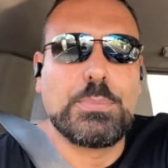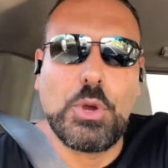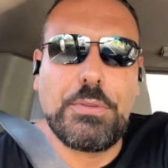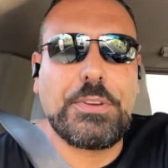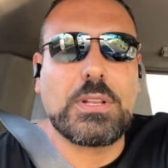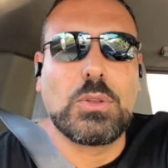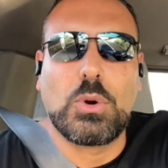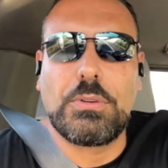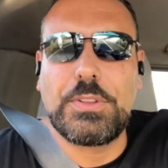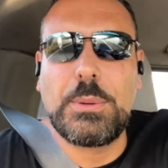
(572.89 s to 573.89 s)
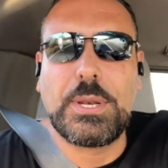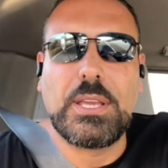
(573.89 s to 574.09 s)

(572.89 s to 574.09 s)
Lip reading: perfect law of liberty.